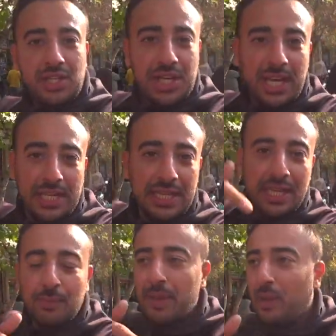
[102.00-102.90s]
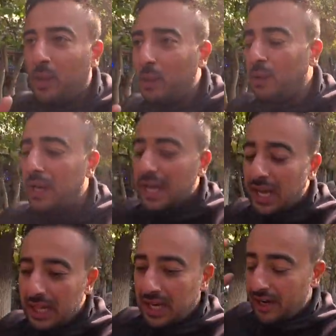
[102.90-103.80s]
Check it, link below.
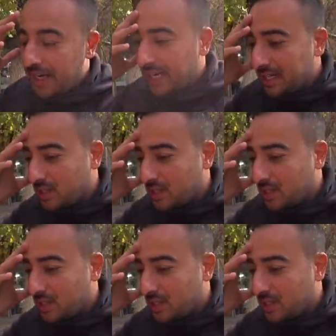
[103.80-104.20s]
There is